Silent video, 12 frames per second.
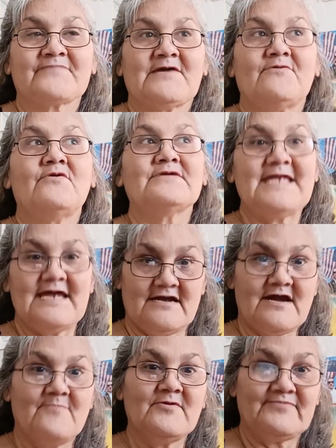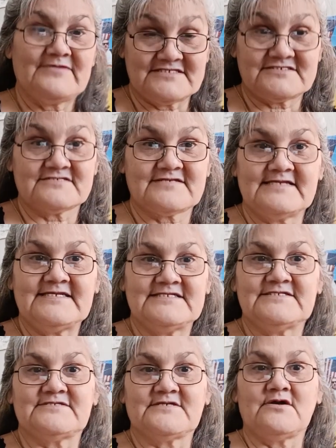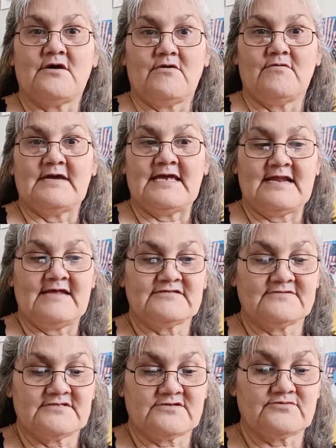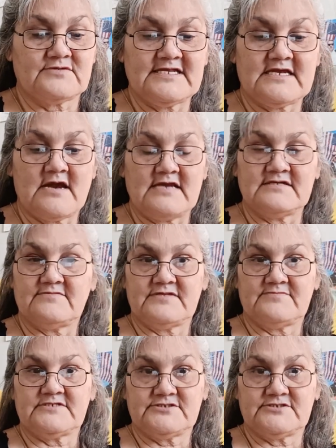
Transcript: well, yeah, a couple of places I needed to go, and I thought that was really kind of them to